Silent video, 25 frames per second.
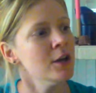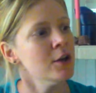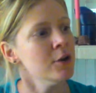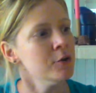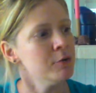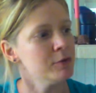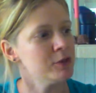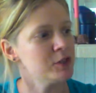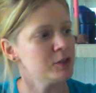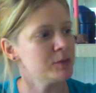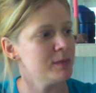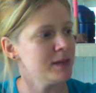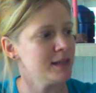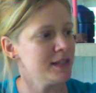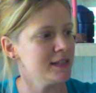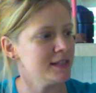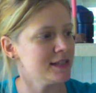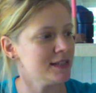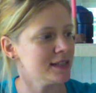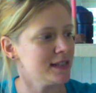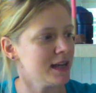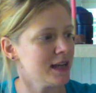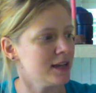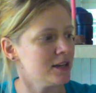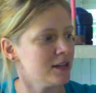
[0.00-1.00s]
which
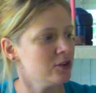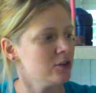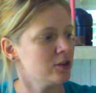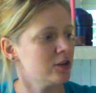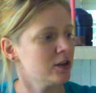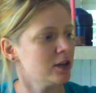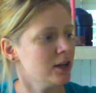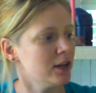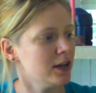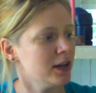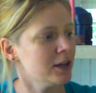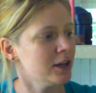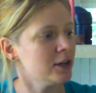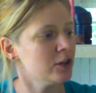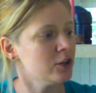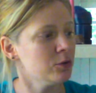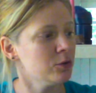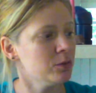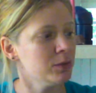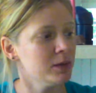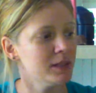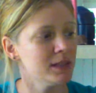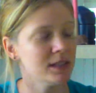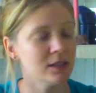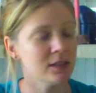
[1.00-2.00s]
means that you
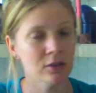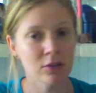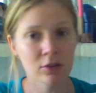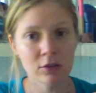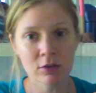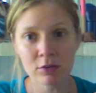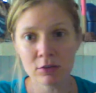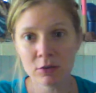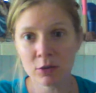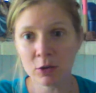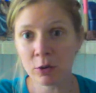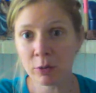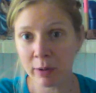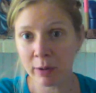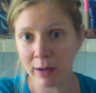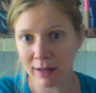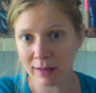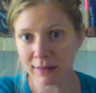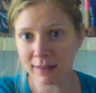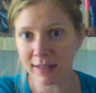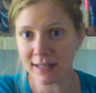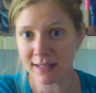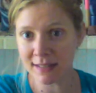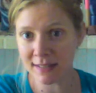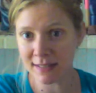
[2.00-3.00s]
would still go to a quick
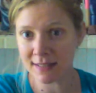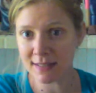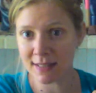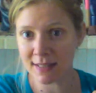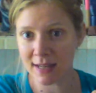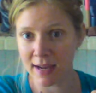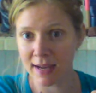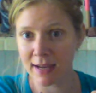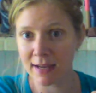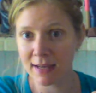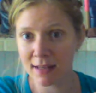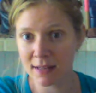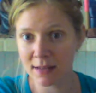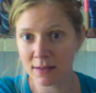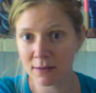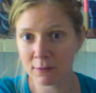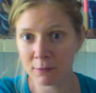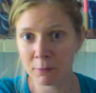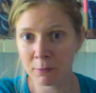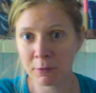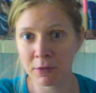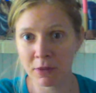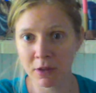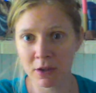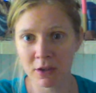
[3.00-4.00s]
link site
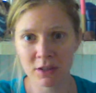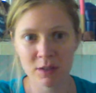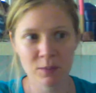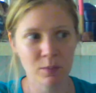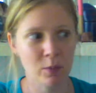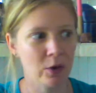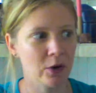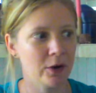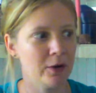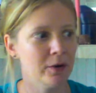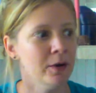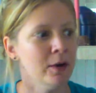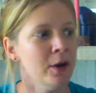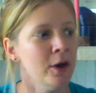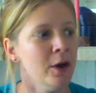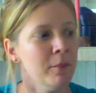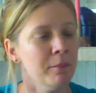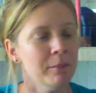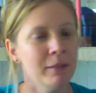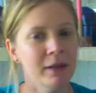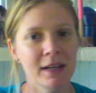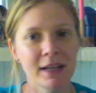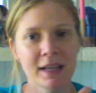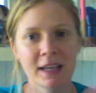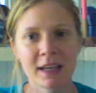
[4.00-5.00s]
with Usborne,
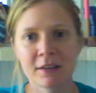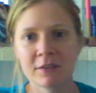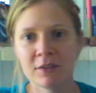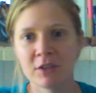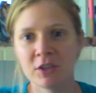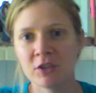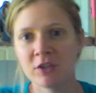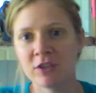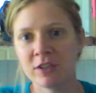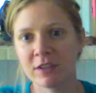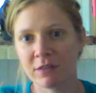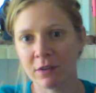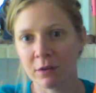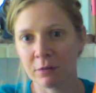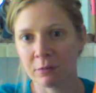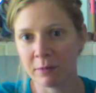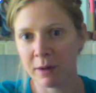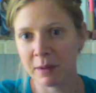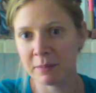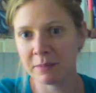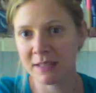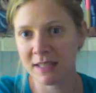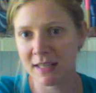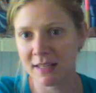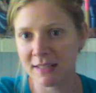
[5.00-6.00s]
but it gives you different
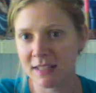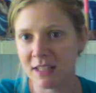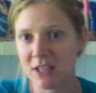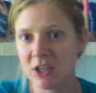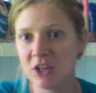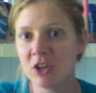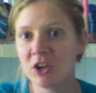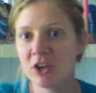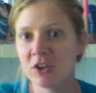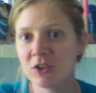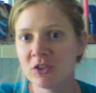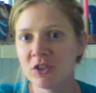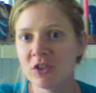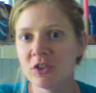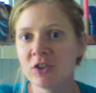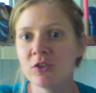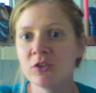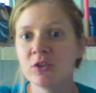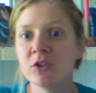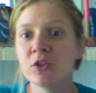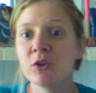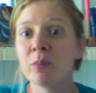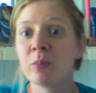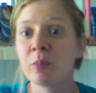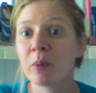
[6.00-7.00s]
websites that you can go
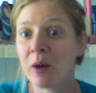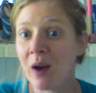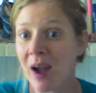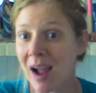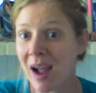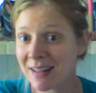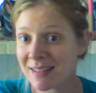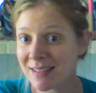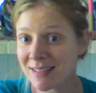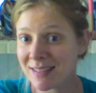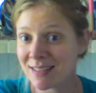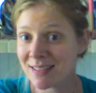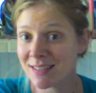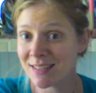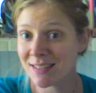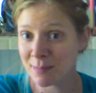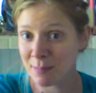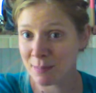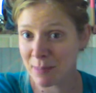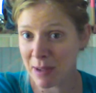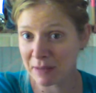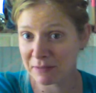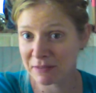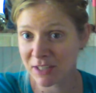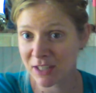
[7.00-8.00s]
to practice the
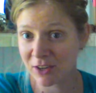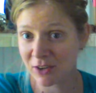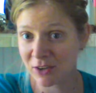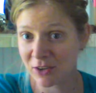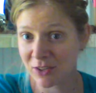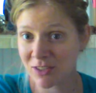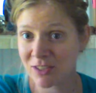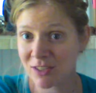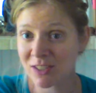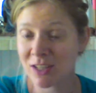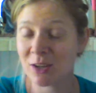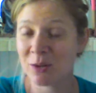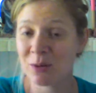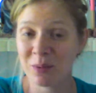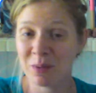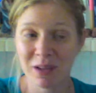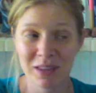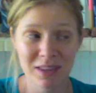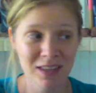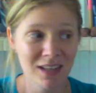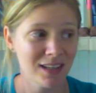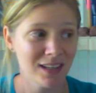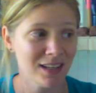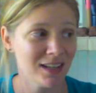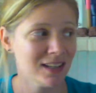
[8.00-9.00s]
math skills that are
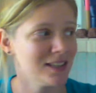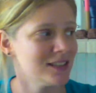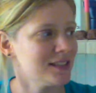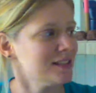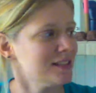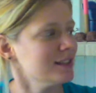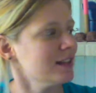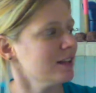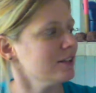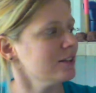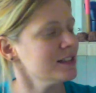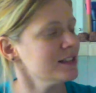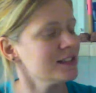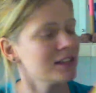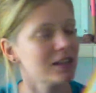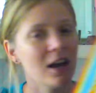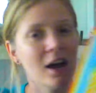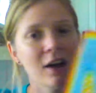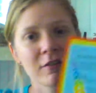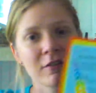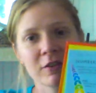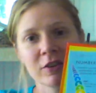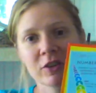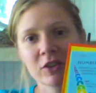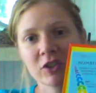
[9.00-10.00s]
within this. Now, this
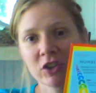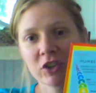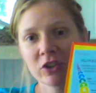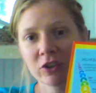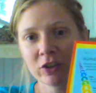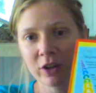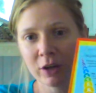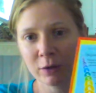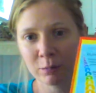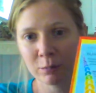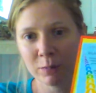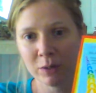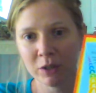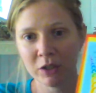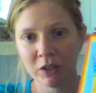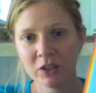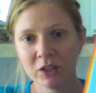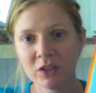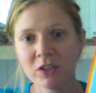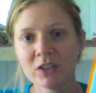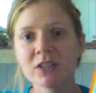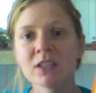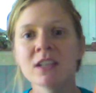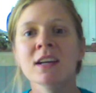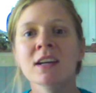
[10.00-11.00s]
covers your
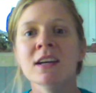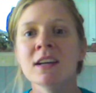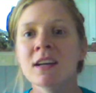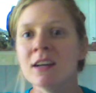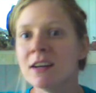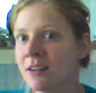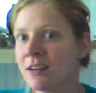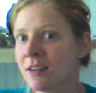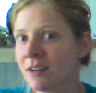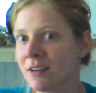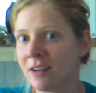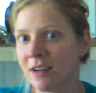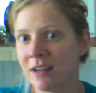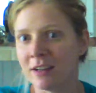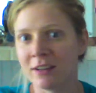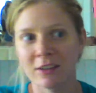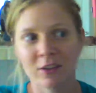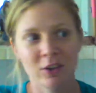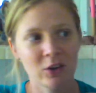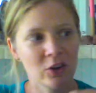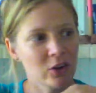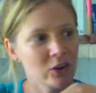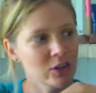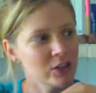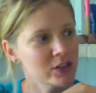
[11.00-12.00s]
numbers, and then
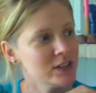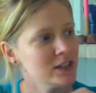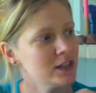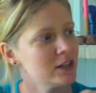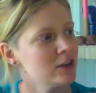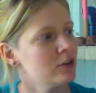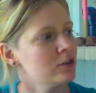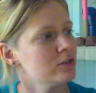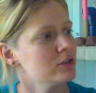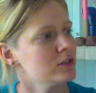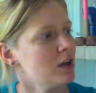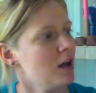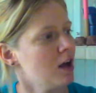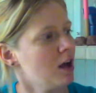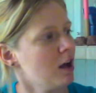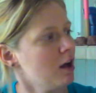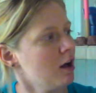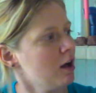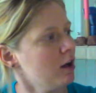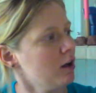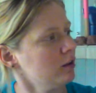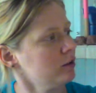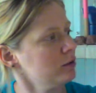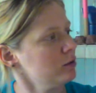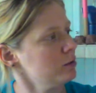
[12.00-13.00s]
of course it goes
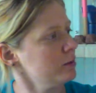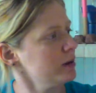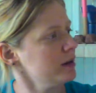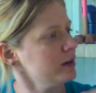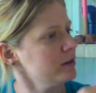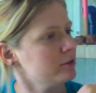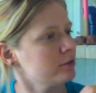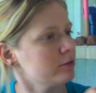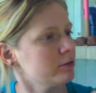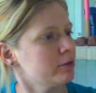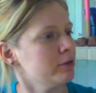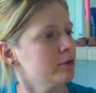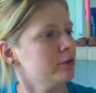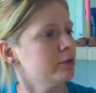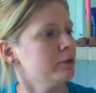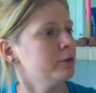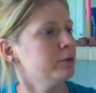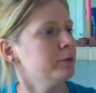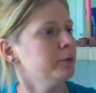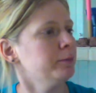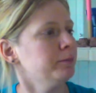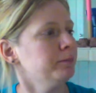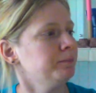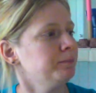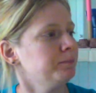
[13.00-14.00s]
all the way
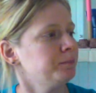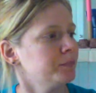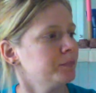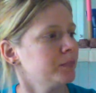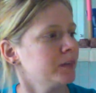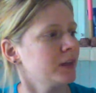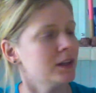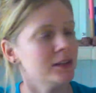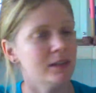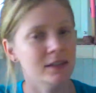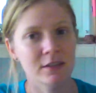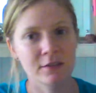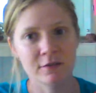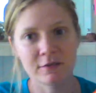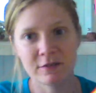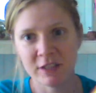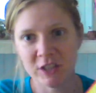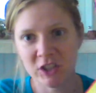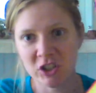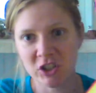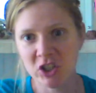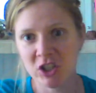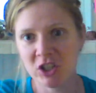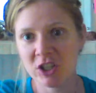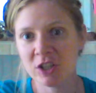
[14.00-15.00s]
through
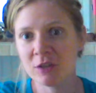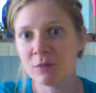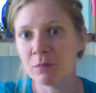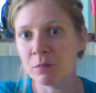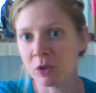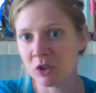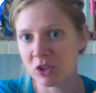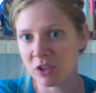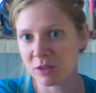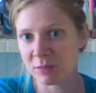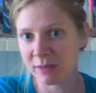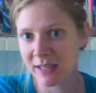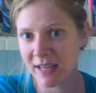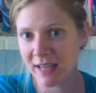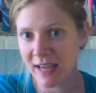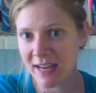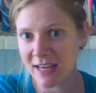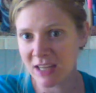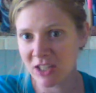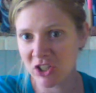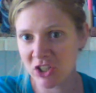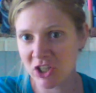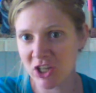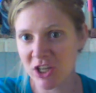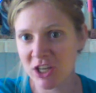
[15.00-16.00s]
division,
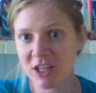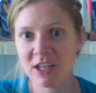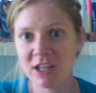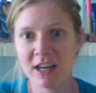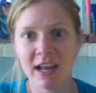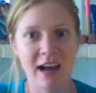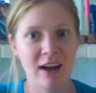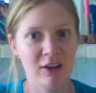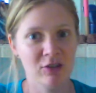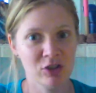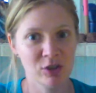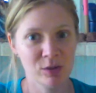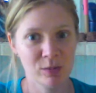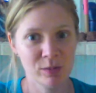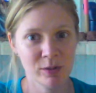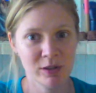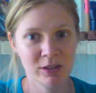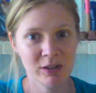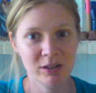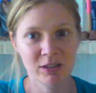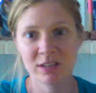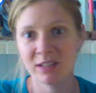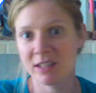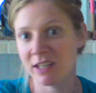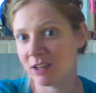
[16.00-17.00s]
multiplication,
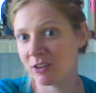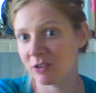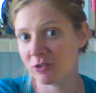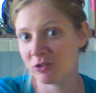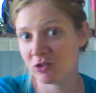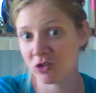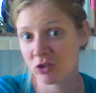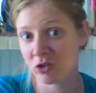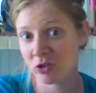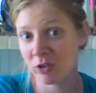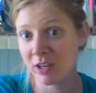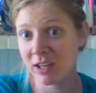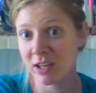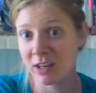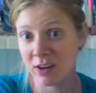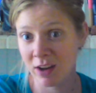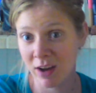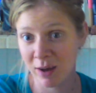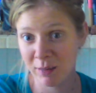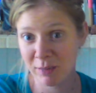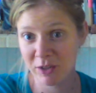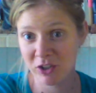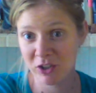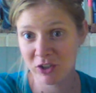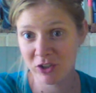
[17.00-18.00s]
algebra to
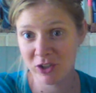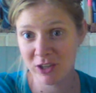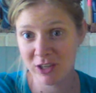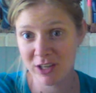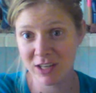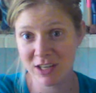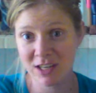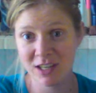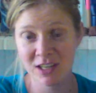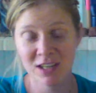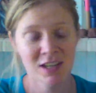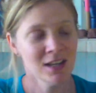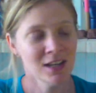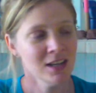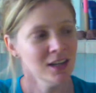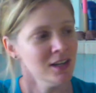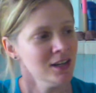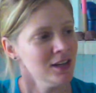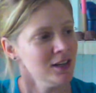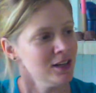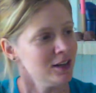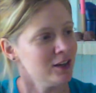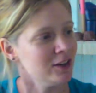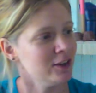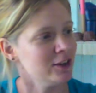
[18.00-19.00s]
trigonometry.
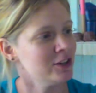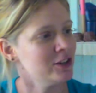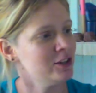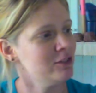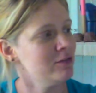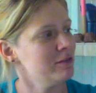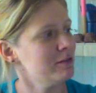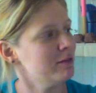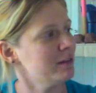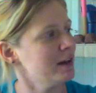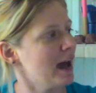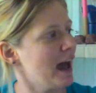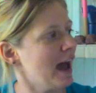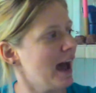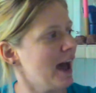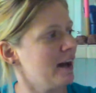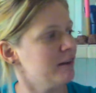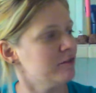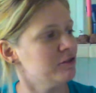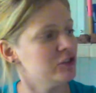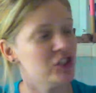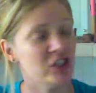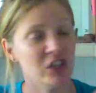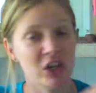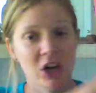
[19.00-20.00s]
You even
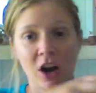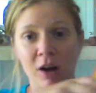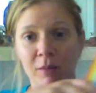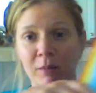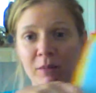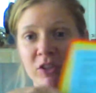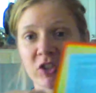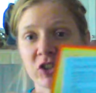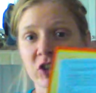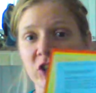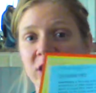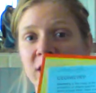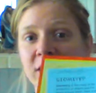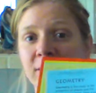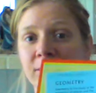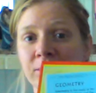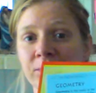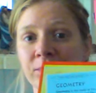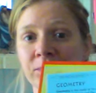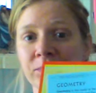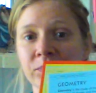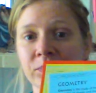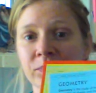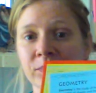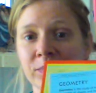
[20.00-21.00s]
have geometry
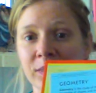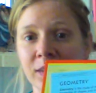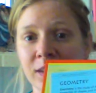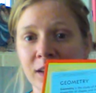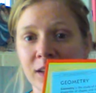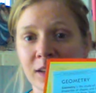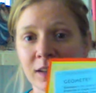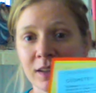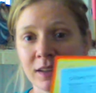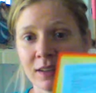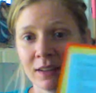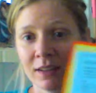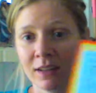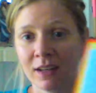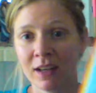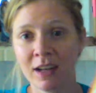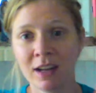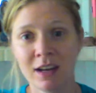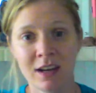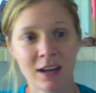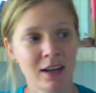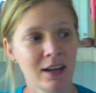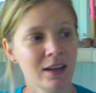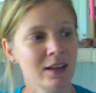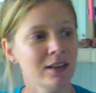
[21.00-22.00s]

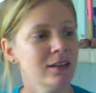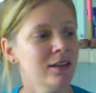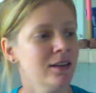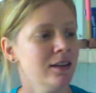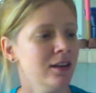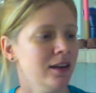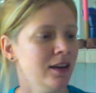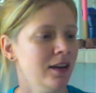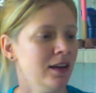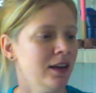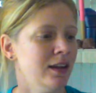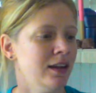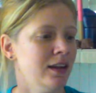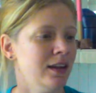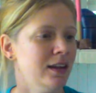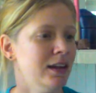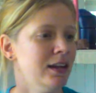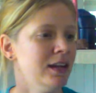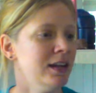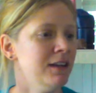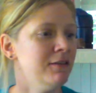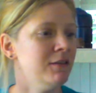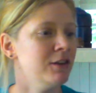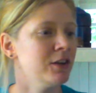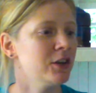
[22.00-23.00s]
in it, and it
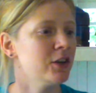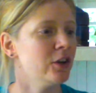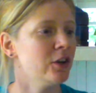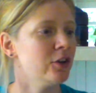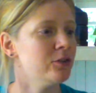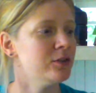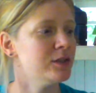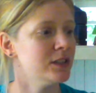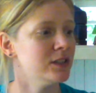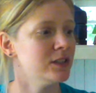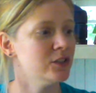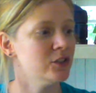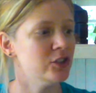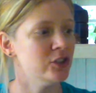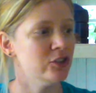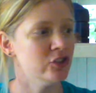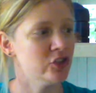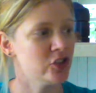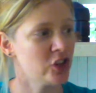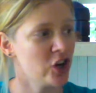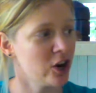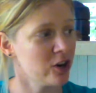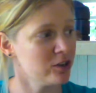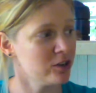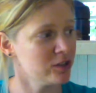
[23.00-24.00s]
even goes into
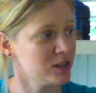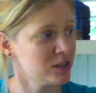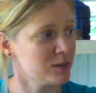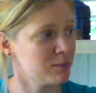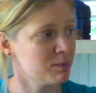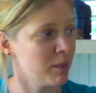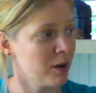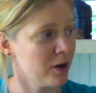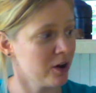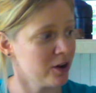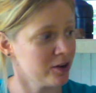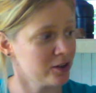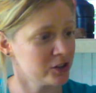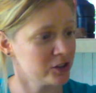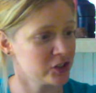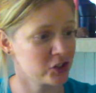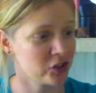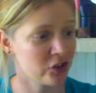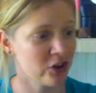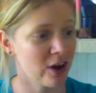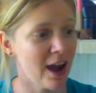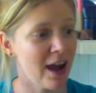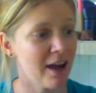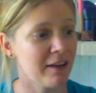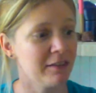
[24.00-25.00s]
charts, bars,
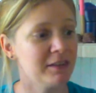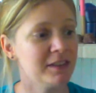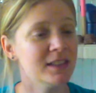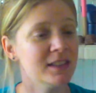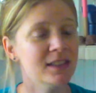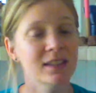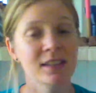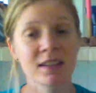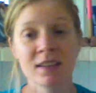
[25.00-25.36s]
graphs,